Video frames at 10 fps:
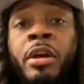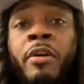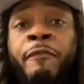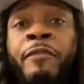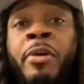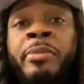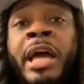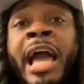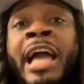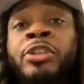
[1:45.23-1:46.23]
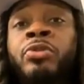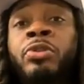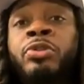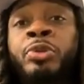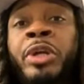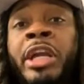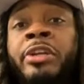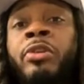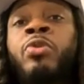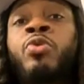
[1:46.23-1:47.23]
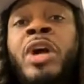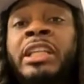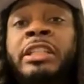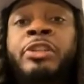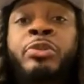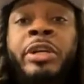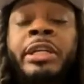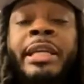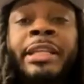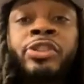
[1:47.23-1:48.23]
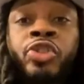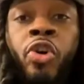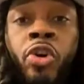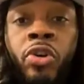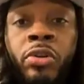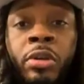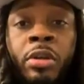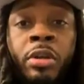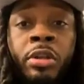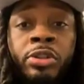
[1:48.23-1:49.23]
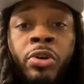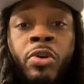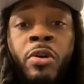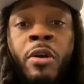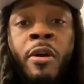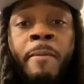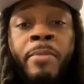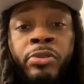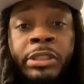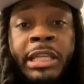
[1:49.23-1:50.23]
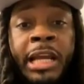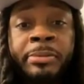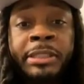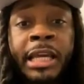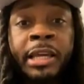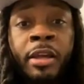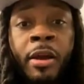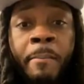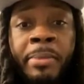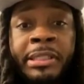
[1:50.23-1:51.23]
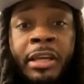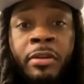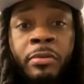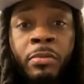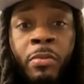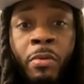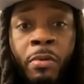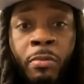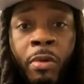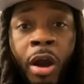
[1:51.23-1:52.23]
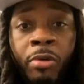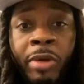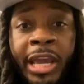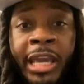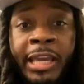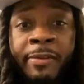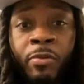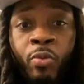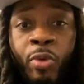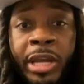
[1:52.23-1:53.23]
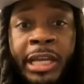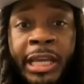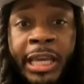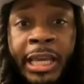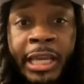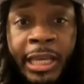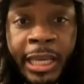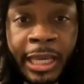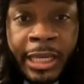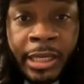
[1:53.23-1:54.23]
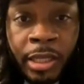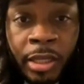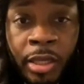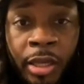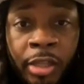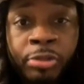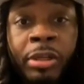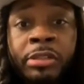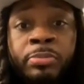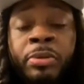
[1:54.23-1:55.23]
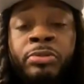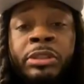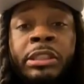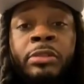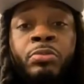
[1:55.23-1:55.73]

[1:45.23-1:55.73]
from the actual creator who actually created that song. So Boosie got upset, but then Raw Wave went ahead and addressed Boosie